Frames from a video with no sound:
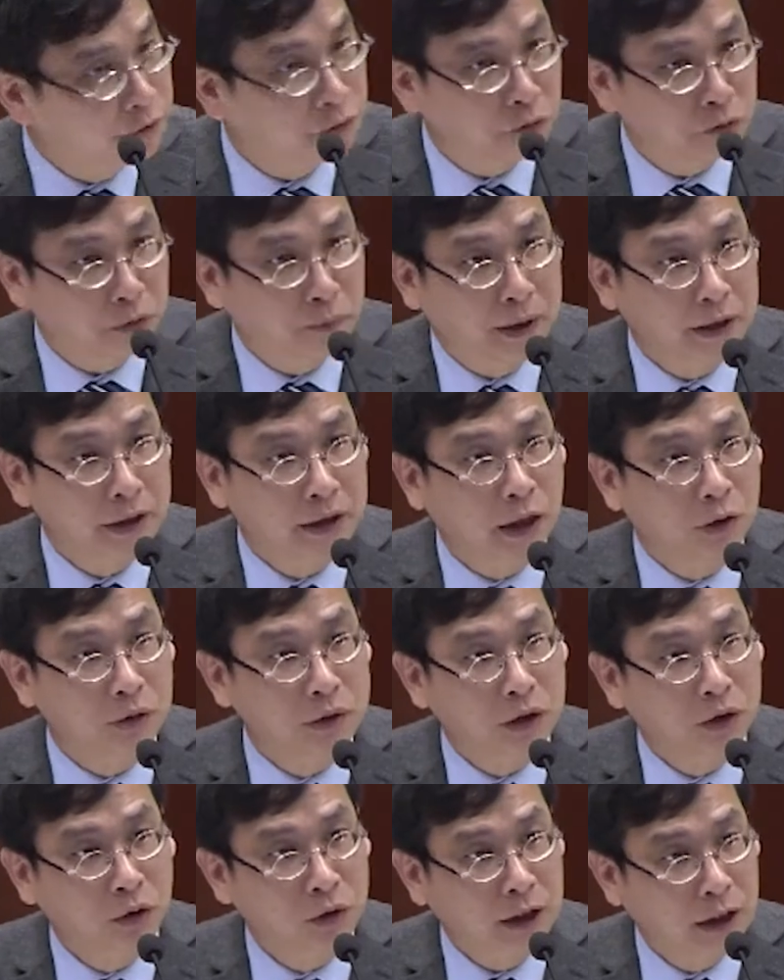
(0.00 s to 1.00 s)
the campus
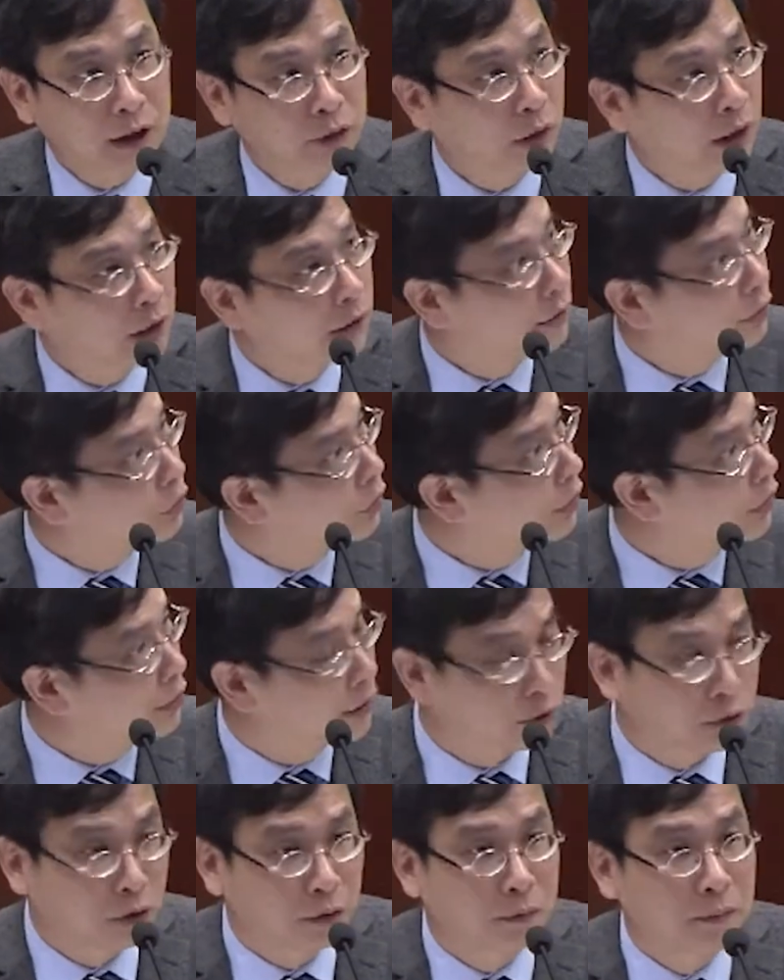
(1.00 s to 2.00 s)
situation.
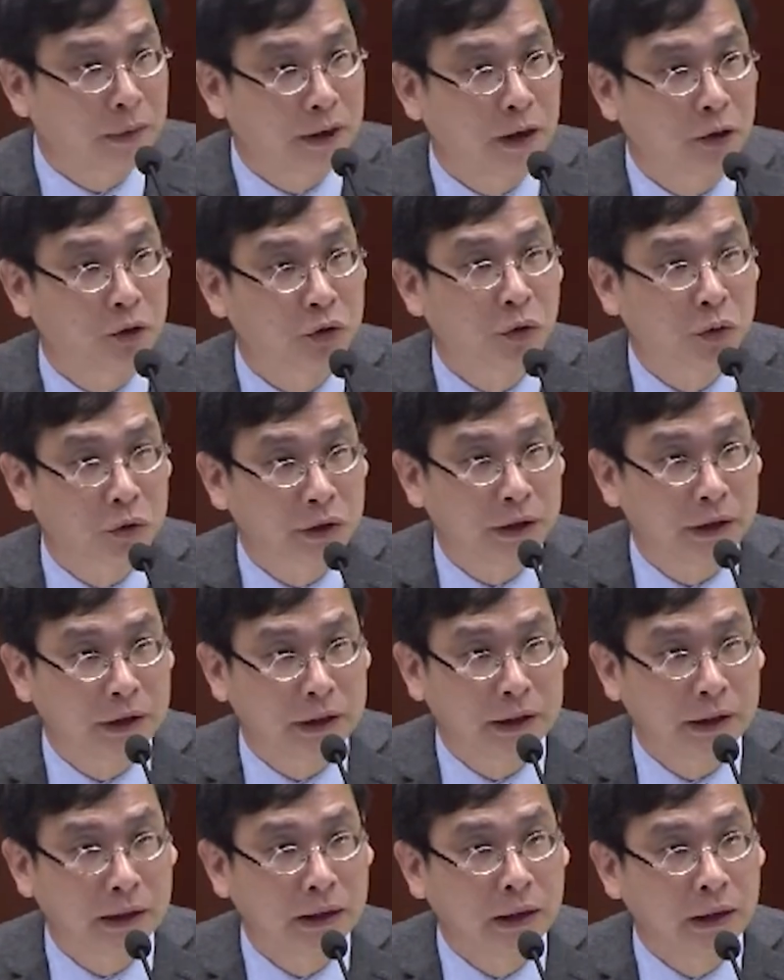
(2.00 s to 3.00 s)
Chair, it
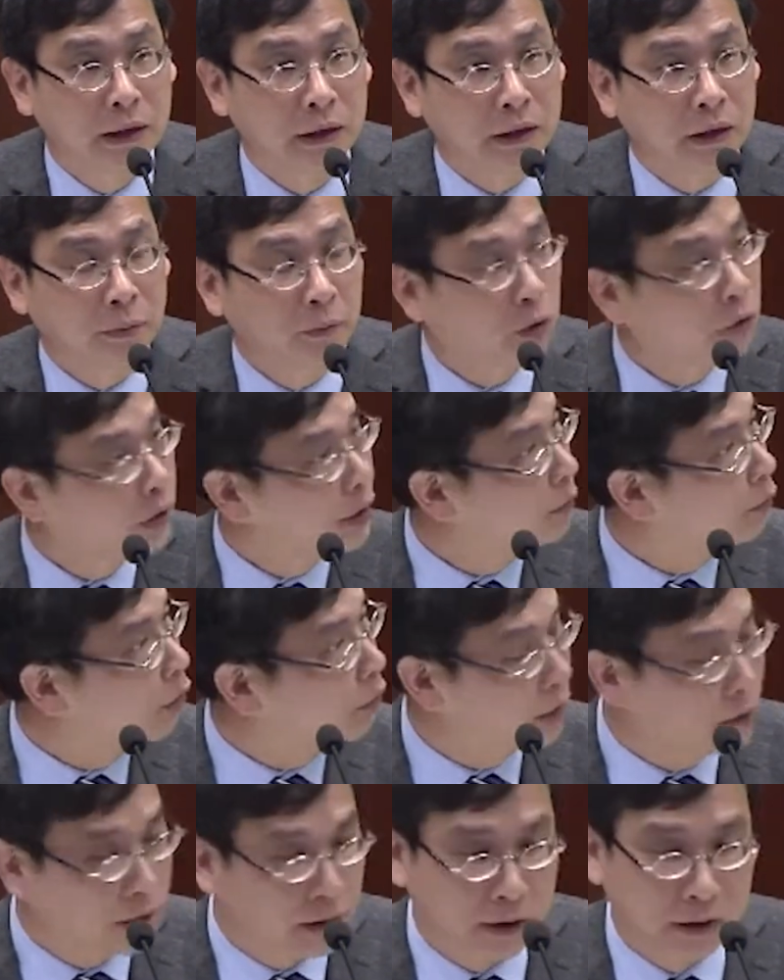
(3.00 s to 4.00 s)
seems that there is
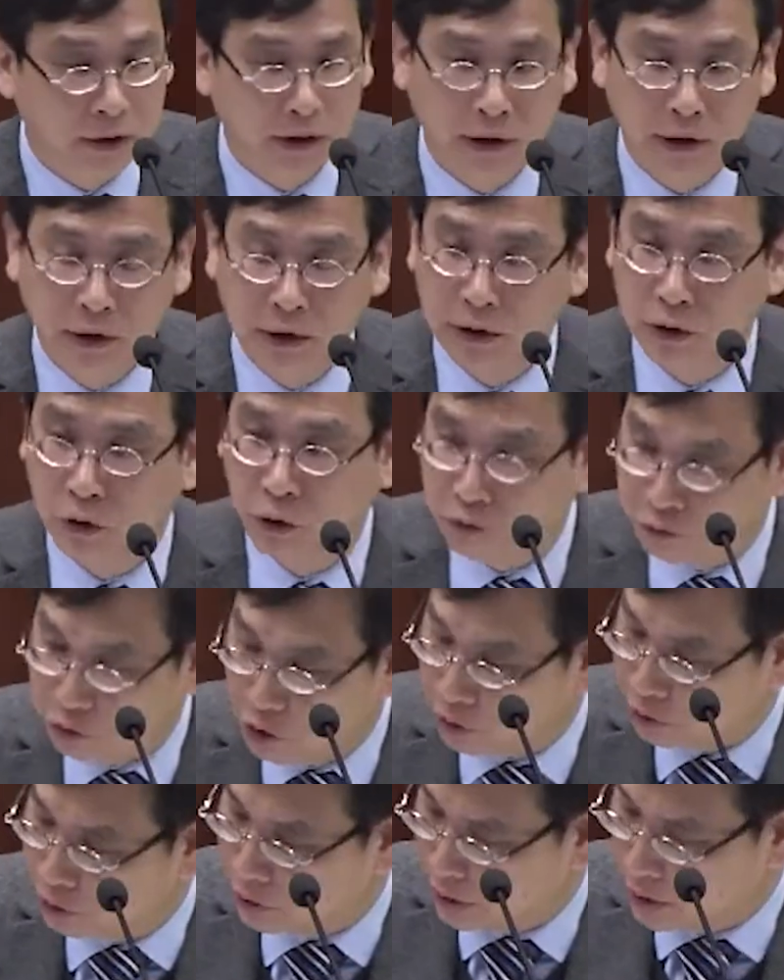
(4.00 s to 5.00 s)
no data and
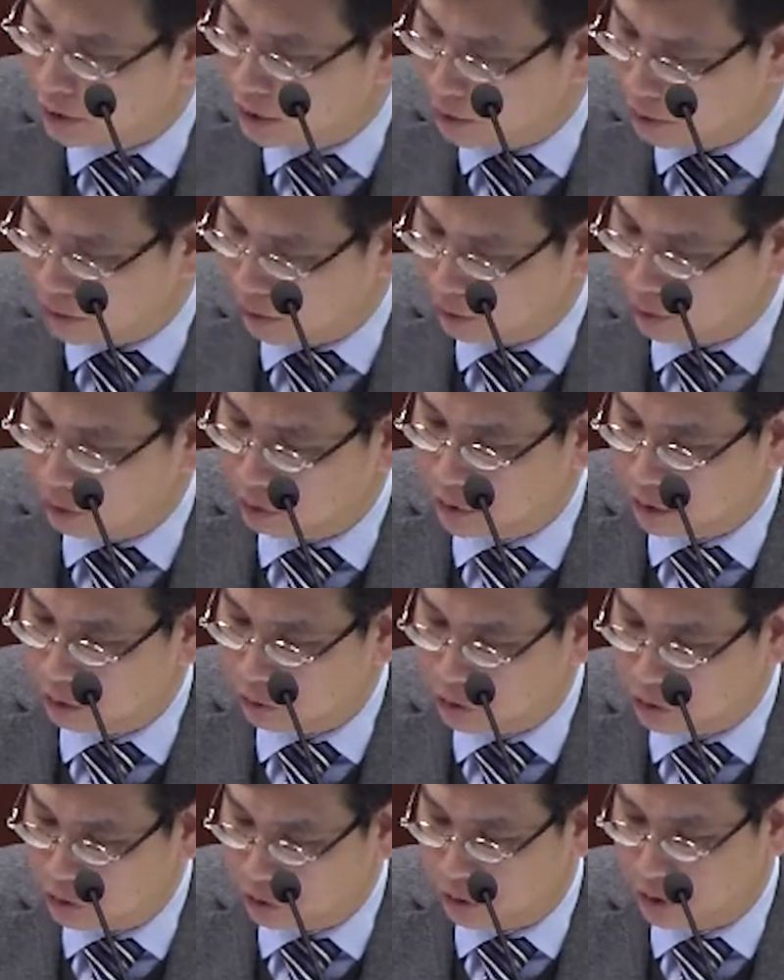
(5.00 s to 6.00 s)
there is no plan.
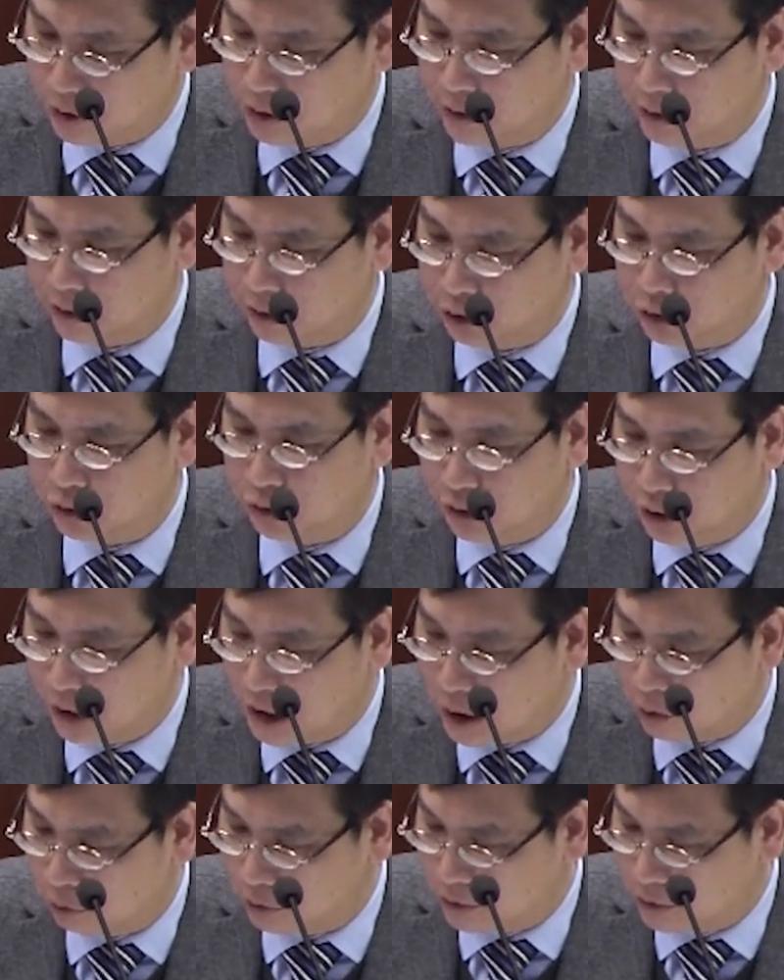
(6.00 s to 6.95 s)
So